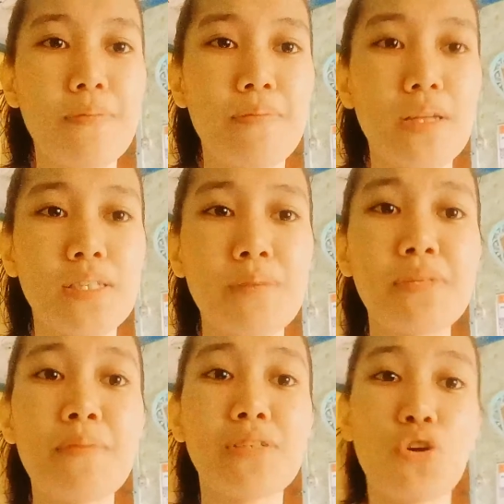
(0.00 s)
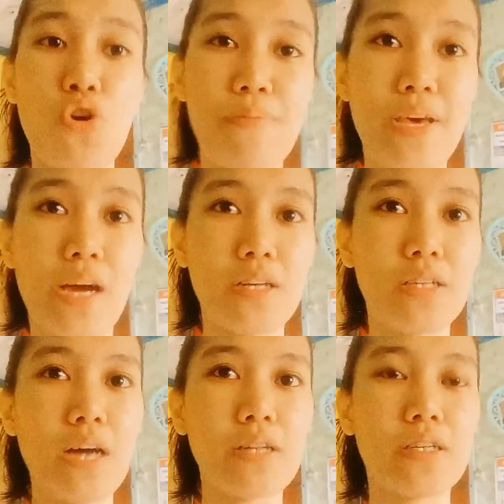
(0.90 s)
But sometimes I go beyond
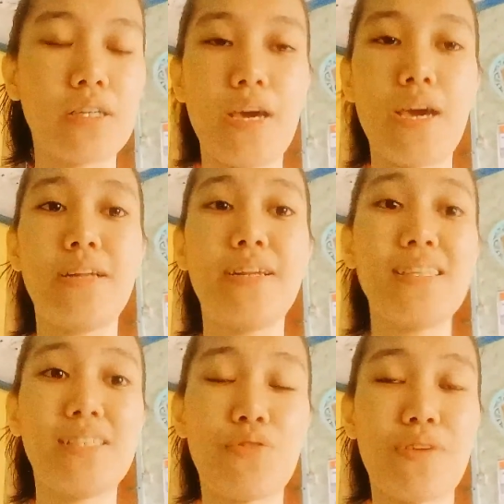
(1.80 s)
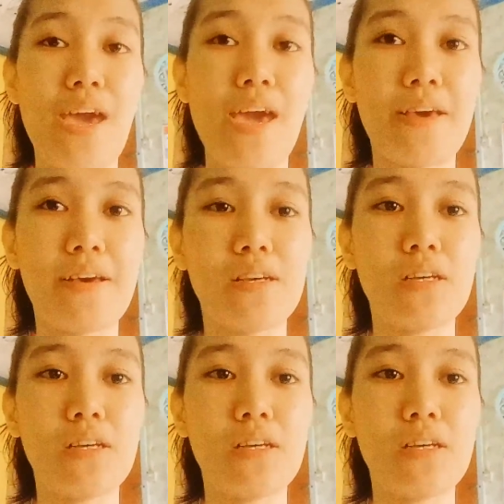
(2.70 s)
that, and that's okay.